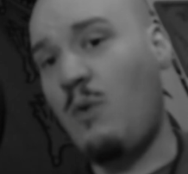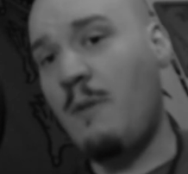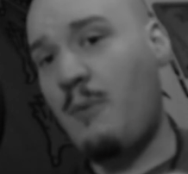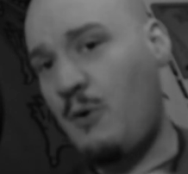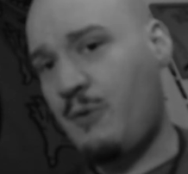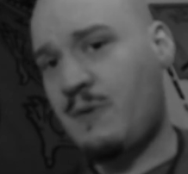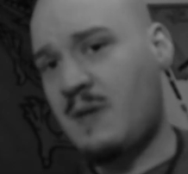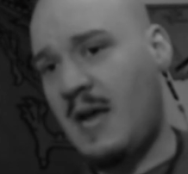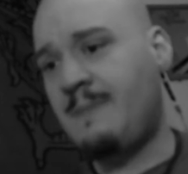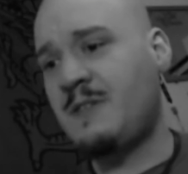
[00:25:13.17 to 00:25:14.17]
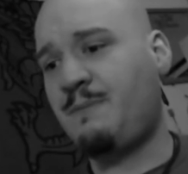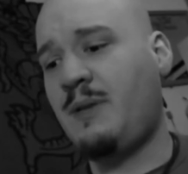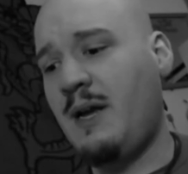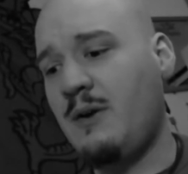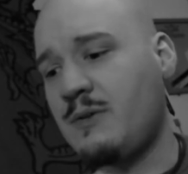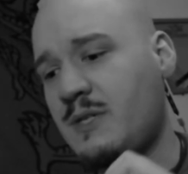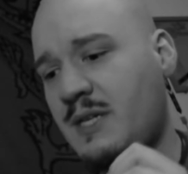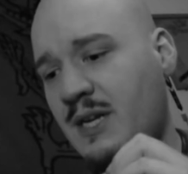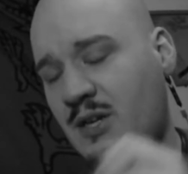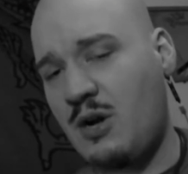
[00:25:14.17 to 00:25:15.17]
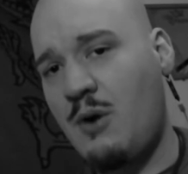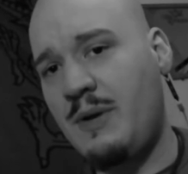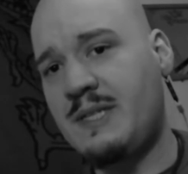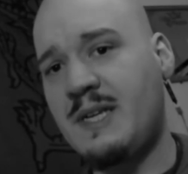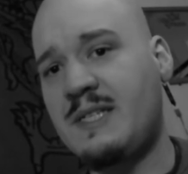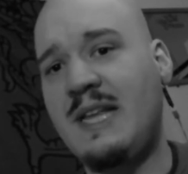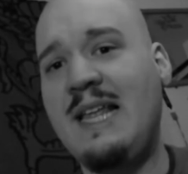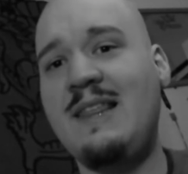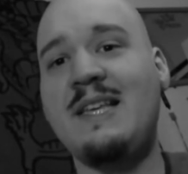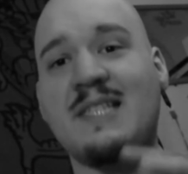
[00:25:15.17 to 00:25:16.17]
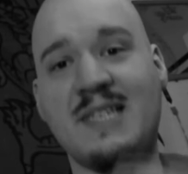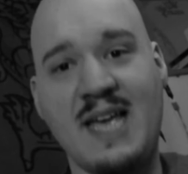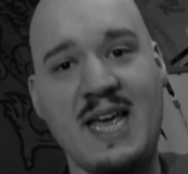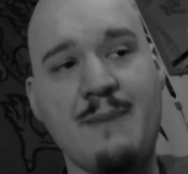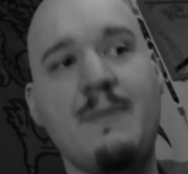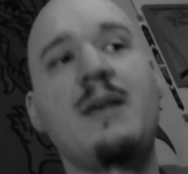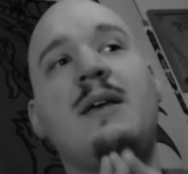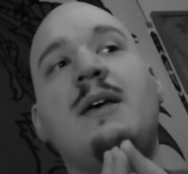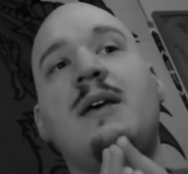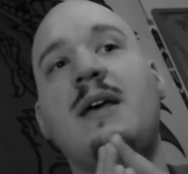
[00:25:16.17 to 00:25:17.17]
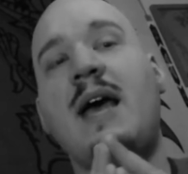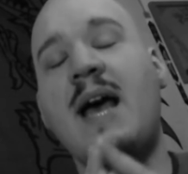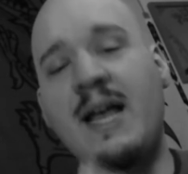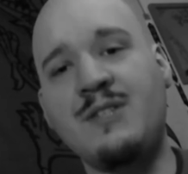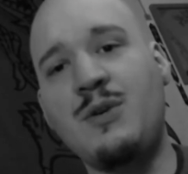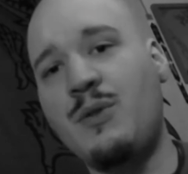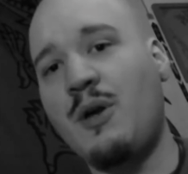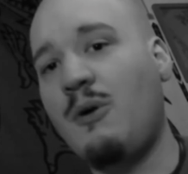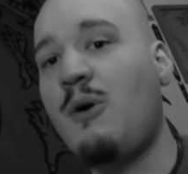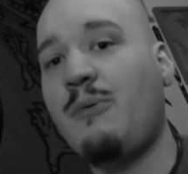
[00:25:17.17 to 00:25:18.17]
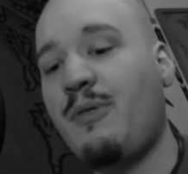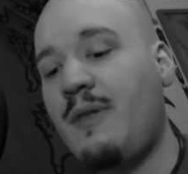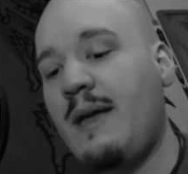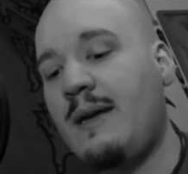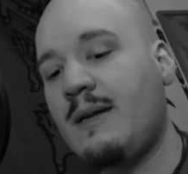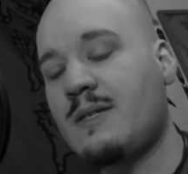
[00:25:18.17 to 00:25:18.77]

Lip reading: where both types of players can coexist in this game and do their own thing.